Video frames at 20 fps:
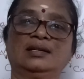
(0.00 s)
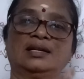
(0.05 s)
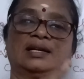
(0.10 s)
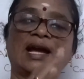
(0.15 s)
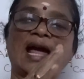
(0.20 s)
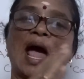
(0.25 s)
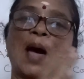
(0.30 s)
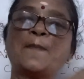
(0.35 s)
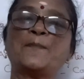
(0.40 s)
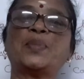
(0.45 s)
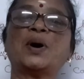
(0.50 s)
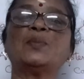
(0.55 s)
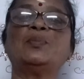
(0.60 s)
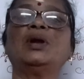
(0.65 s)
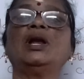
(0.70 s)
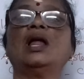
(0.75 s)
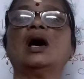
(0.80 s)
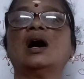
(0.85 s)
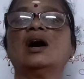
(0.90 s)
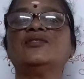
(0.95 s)

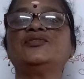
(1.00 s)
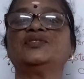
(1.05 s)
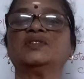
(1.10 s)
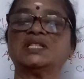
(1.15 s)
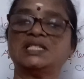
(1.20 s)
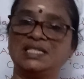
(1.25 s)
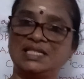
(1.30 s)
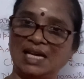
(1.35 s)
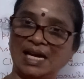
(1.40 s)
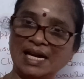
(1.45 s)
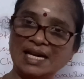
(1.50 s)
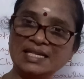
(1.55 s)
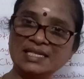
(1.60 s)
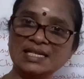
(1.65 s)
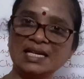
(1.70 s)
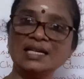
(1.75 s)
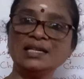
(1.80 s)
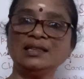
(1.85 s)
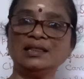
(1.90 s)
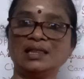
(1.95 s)
capable of
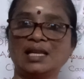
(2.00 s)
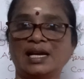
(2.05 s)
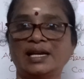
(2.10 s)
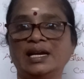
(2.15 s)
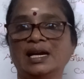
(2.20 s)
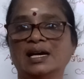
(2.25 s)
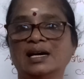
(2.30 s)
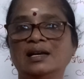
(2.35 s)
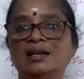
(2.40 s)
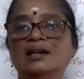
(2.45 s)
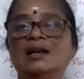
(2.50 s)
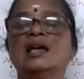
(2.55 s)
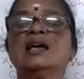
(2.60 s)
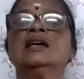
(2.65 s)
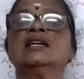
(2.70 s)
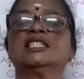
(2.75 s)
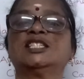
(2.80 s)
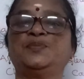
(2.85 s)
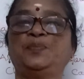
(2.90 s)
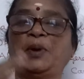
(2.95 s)
changing their
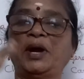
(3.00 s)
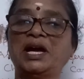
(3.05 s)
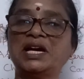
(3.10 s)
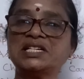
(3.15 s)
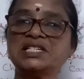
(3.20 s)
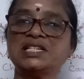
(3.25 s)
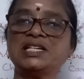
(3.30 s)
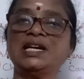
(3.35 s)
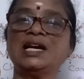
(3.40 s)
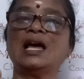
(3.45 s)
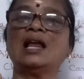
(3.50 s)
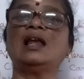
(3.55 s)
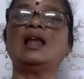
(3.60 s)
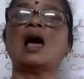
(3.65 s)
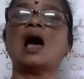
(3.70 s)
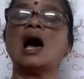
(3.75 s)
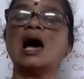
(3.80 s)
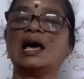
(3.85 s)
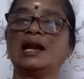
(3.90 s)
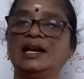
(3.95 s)
spatial
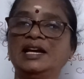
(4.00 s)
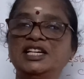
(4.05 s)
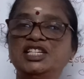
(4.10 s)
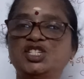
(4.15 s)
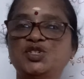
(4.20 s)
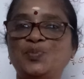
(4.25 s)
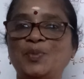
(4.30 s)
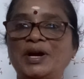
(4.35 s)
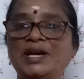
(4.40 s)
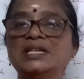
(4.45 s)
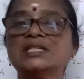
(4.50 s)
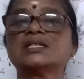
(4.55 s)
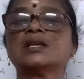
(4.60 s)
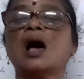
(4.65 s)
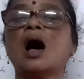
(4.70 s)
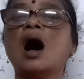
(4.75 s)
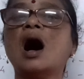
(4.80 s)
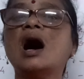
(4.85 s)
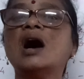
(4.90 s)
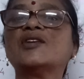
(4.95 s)
arrangements
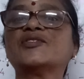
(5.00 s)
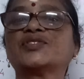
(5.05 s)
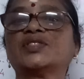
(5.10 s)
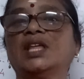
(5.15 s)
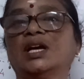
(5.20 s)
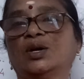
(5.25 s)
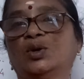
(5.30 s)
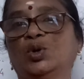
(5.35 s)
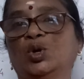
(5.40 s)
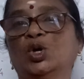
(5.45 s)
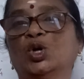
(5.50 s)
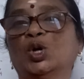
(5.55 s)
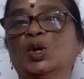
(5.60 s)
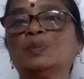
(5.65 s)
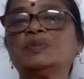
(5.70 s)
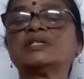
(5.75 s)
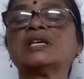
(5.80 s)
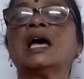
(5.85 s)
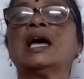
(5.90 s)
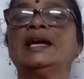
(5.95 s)
of the
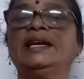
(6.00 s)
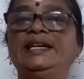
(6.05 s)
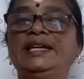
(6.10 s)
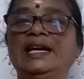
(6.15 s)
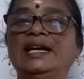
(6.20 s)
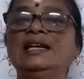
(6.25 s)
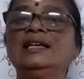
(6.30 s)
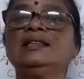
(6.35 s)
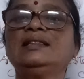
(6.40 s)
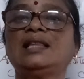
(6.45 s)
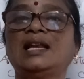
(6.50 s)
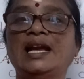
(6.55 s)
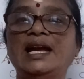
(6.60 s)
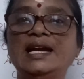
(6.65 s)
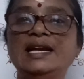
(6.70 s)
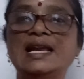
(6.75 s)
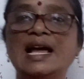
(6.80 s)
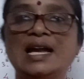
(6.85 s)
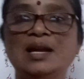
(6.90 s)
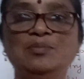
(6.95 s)
groups in
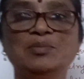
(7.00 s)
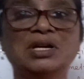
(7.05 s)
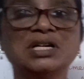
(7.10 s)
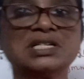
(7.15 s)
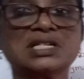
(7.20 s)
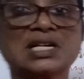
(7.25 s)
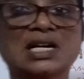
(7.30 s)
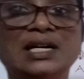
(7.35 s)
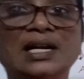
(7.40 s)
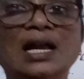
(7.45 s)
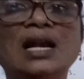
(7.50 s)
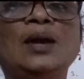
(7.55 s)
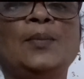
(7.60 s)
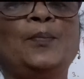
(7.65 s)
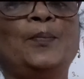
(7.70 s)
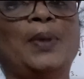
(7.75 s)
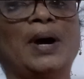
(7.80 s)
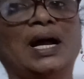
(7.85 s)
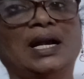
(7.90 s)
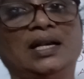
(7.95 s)
three-dimensional
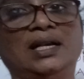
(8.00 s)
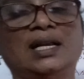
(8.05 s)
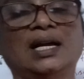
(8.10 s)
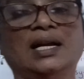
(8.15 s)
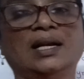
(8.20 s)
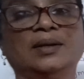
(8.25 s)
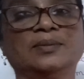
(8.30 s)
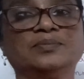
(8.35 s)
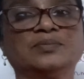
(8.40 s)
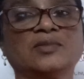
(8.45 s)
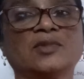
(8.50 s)
pattern.